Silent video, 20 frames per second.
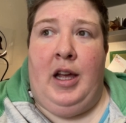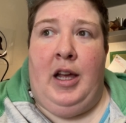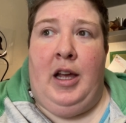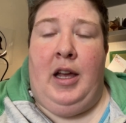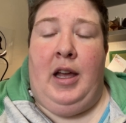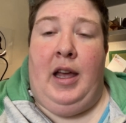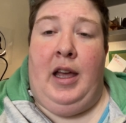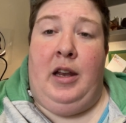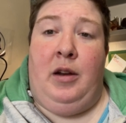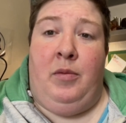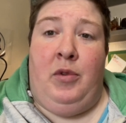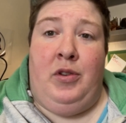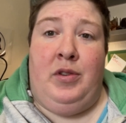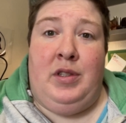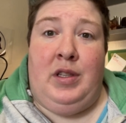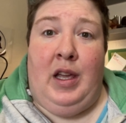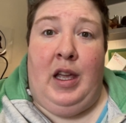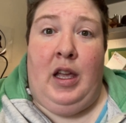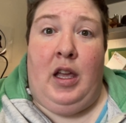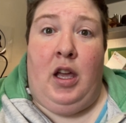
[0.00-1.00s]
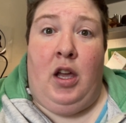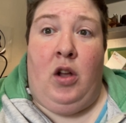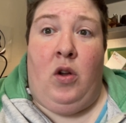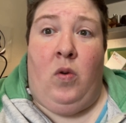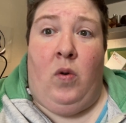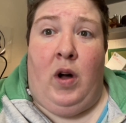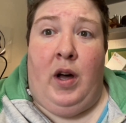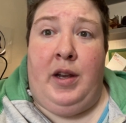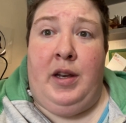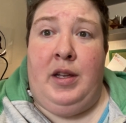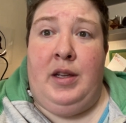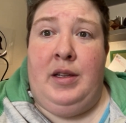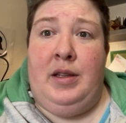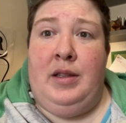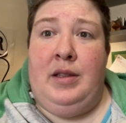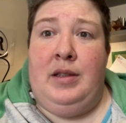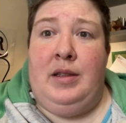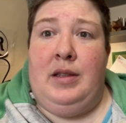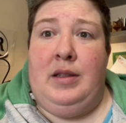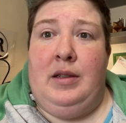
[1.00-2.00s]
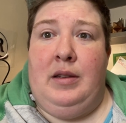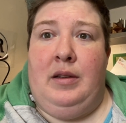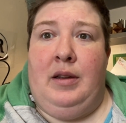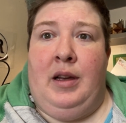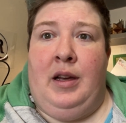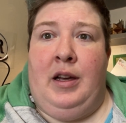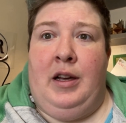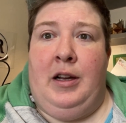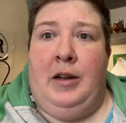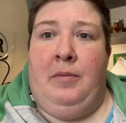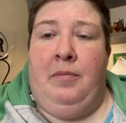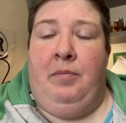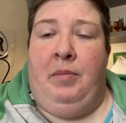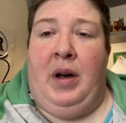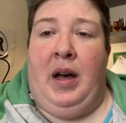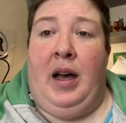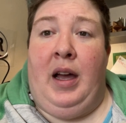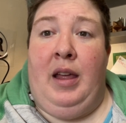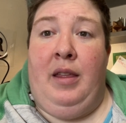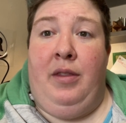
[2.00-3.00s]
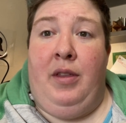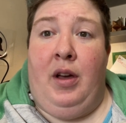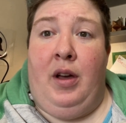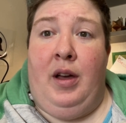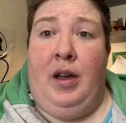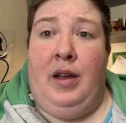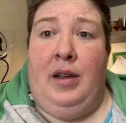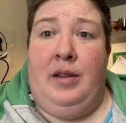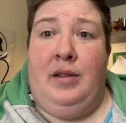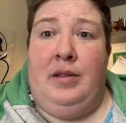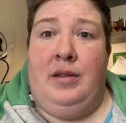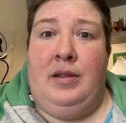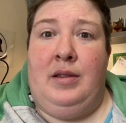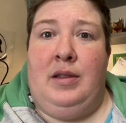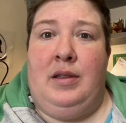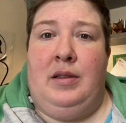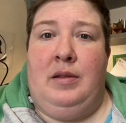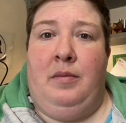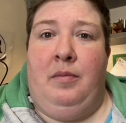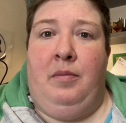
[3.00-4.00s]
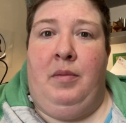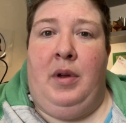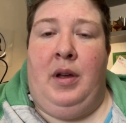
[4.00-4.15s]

animals like iguanas, pythons,